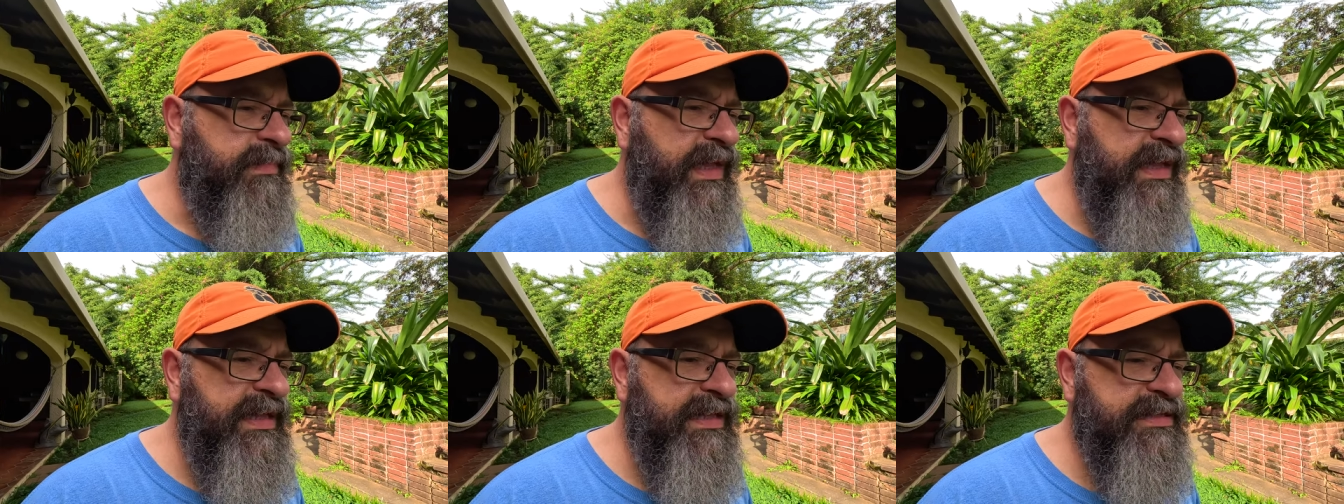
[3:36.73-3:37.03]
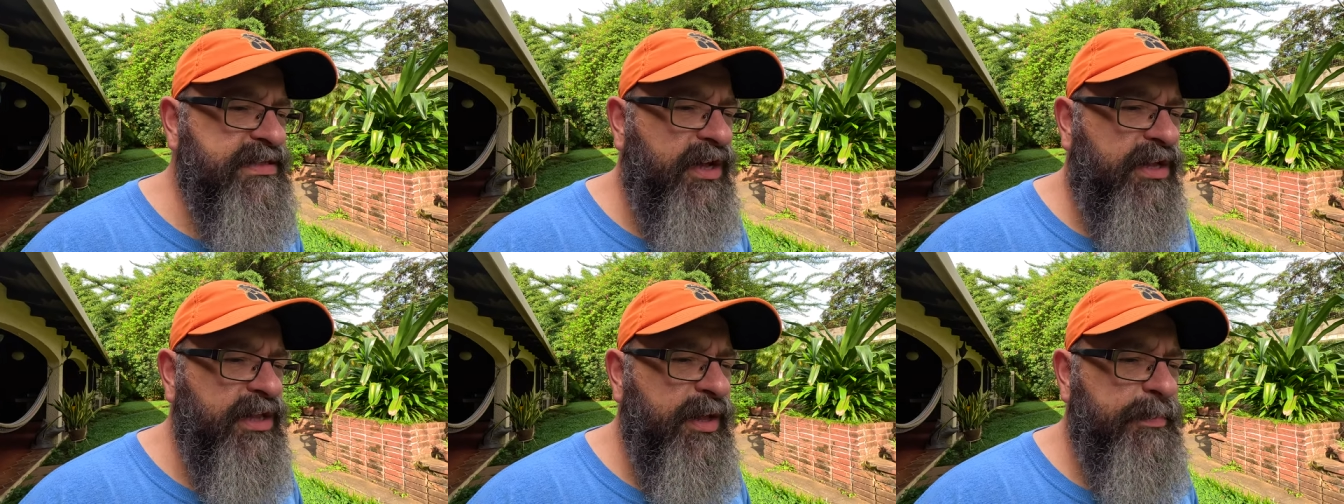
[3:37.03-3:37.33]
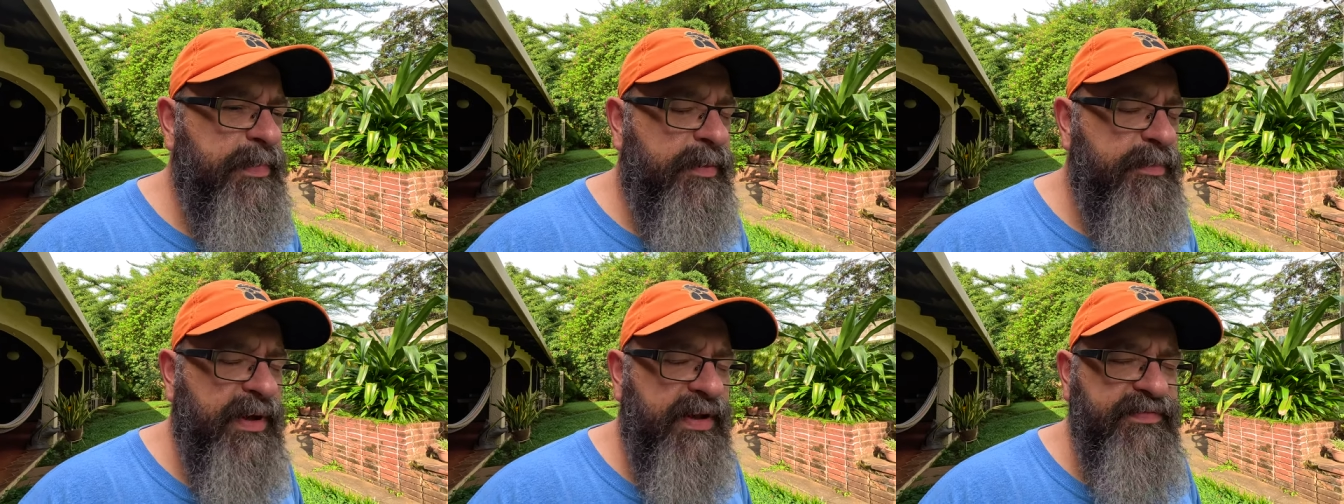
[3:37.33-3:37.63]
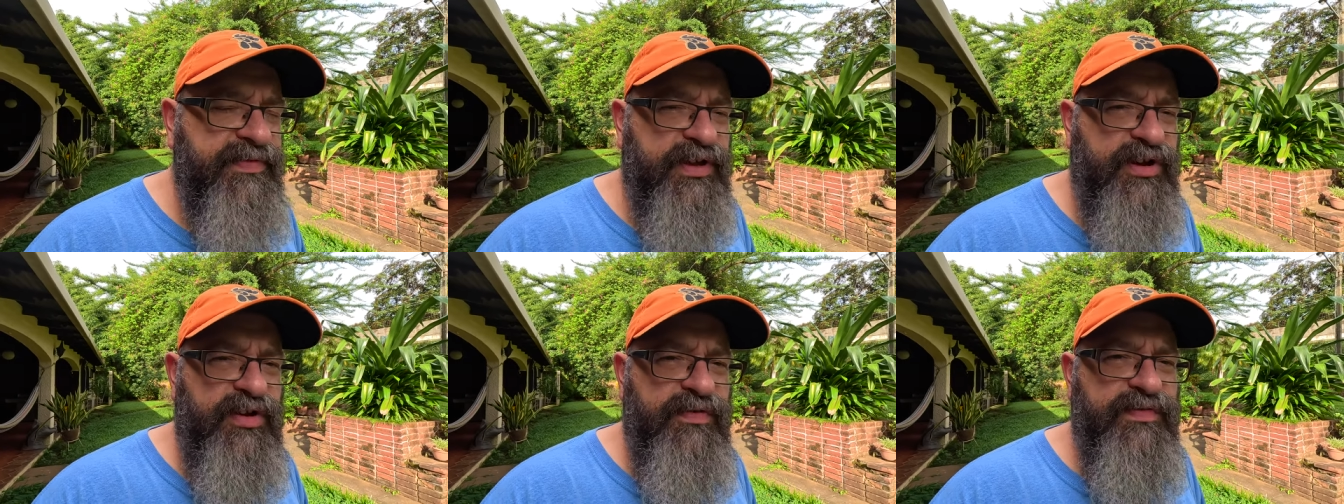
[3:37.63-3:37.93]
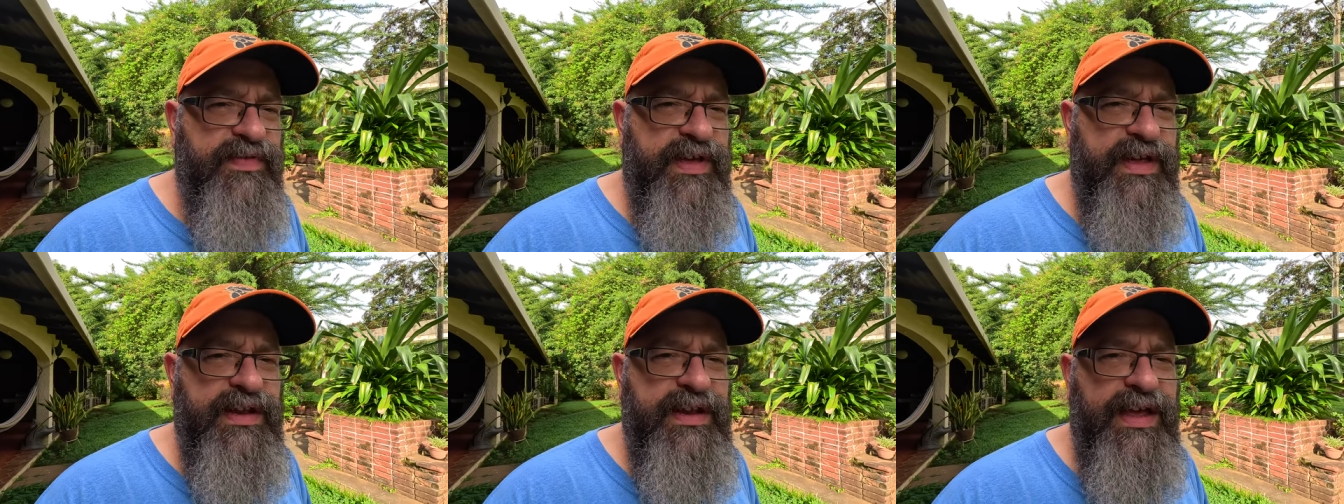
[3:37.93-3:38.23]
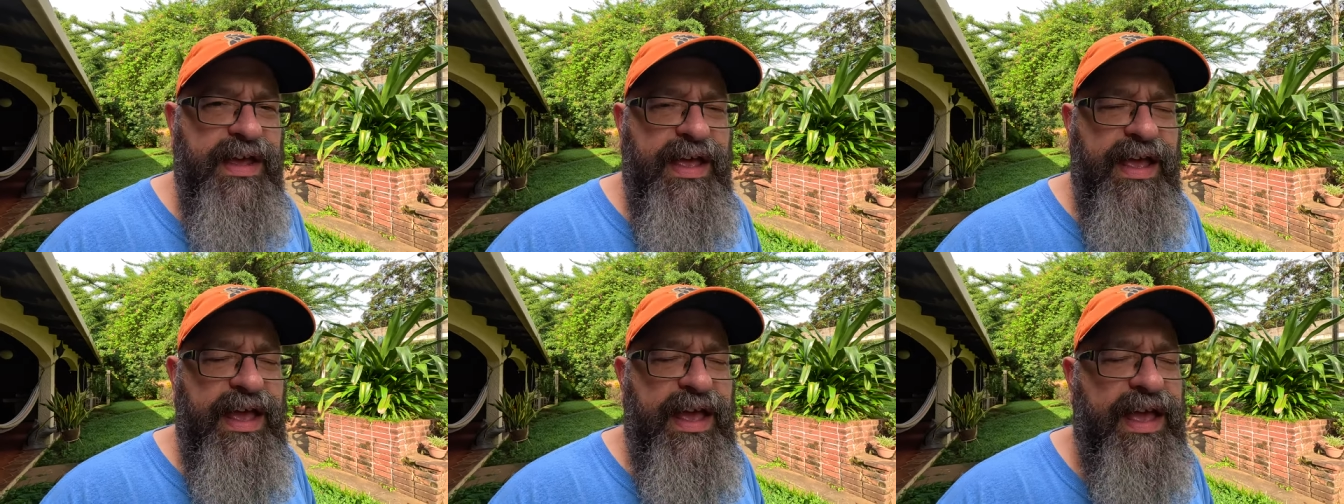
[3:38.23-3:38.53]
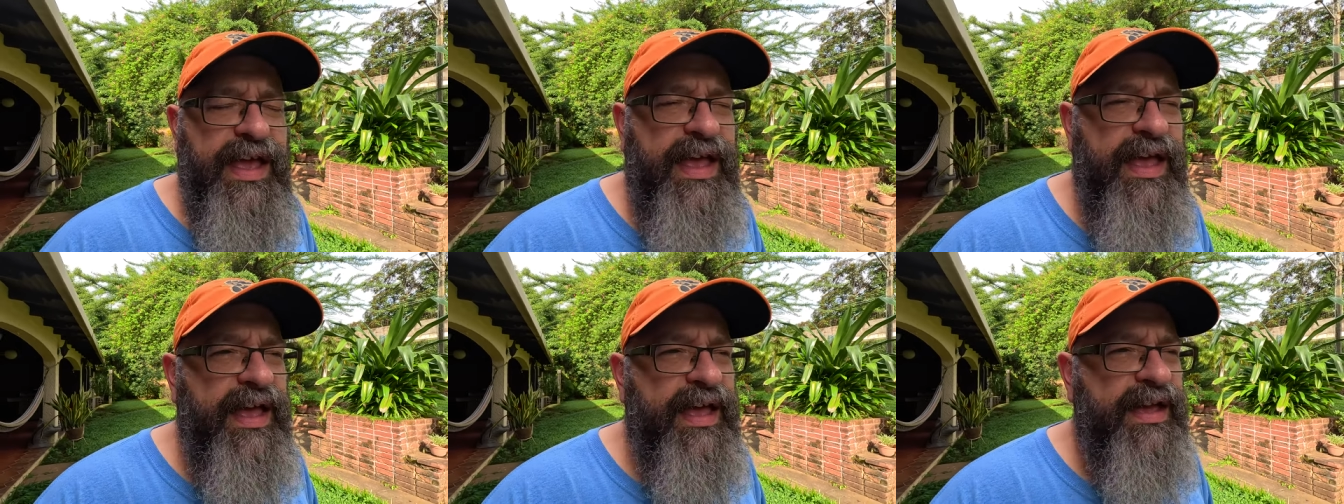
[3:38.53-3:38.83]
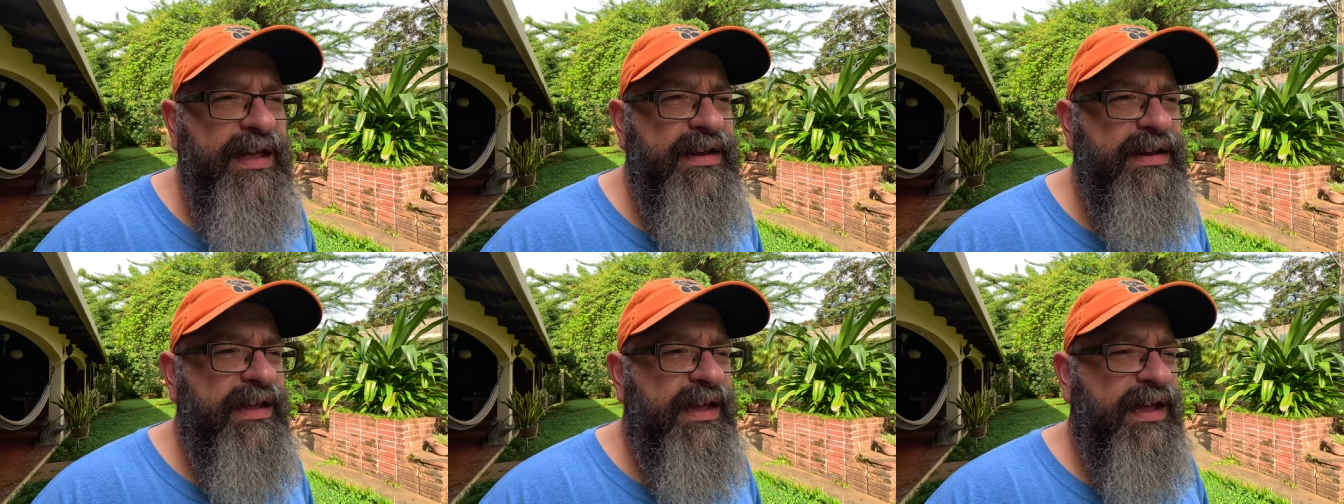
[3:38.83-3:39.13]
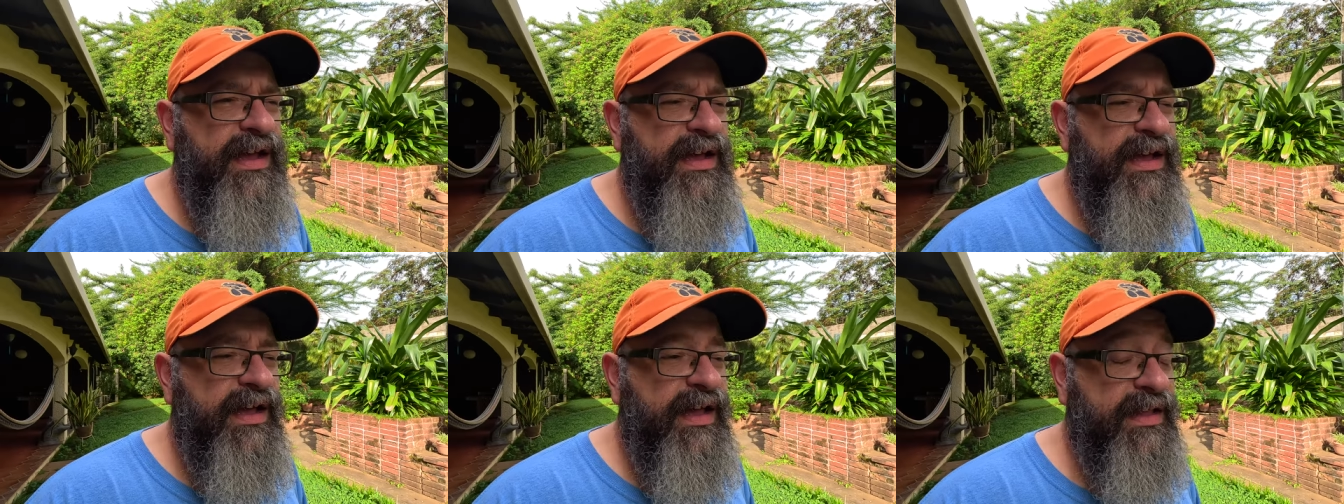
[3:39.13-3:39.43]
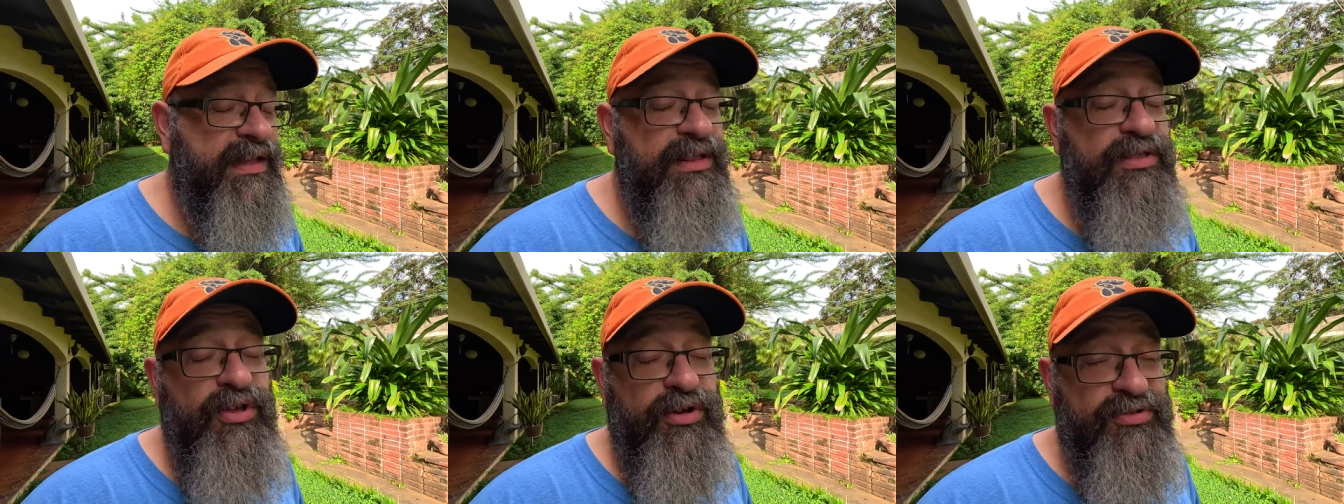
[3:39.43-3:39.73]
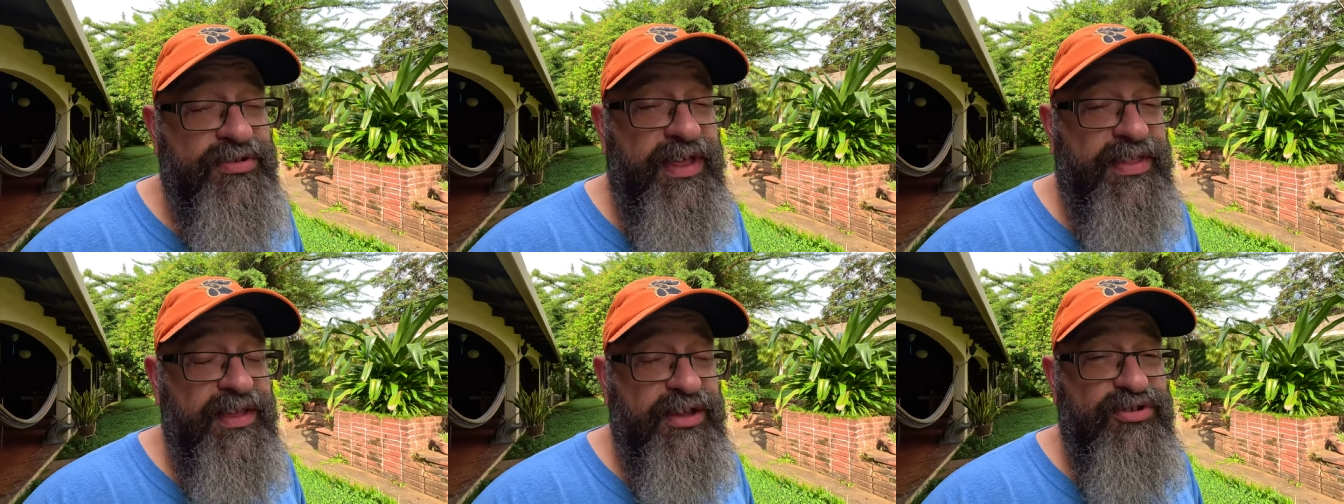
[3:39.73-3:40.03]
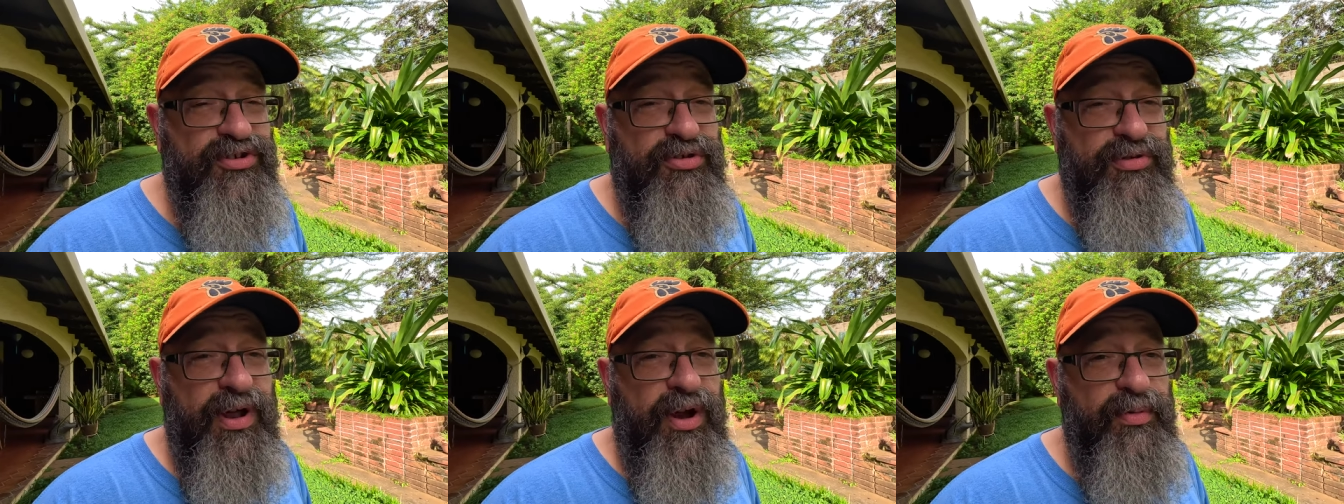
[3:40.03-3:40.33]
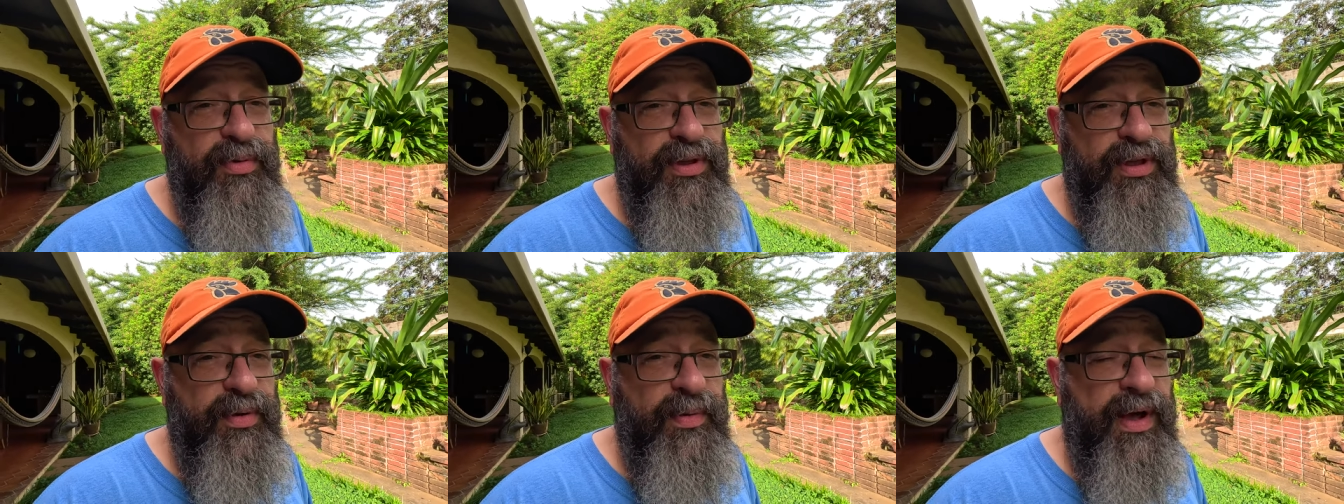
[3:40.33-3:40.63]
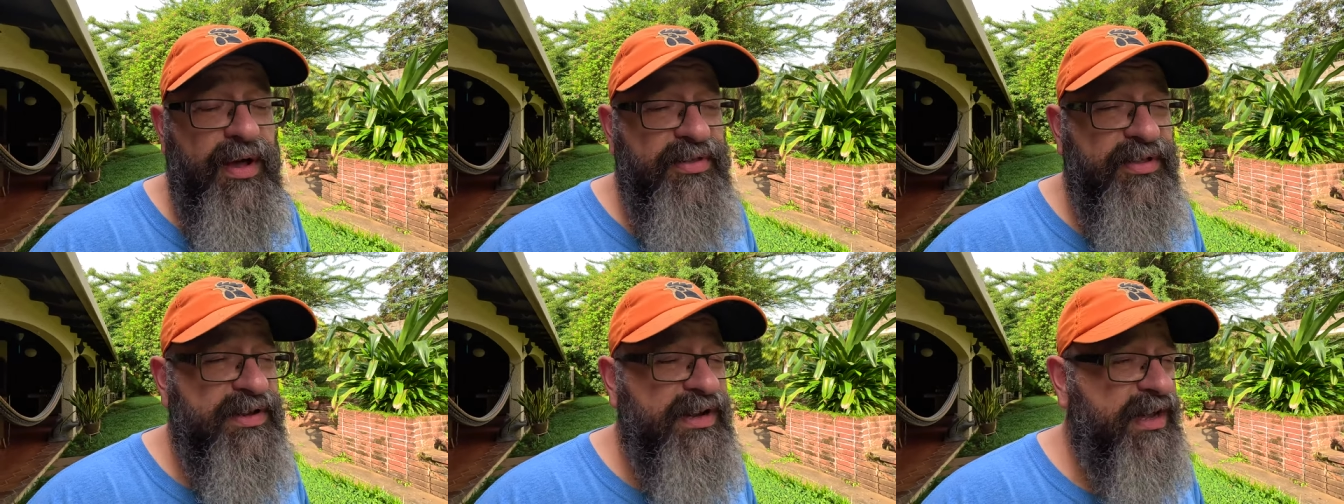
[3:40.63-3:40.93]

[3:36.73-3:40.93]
It's all up on my Flickr feed. And those, I think, turned out really well. The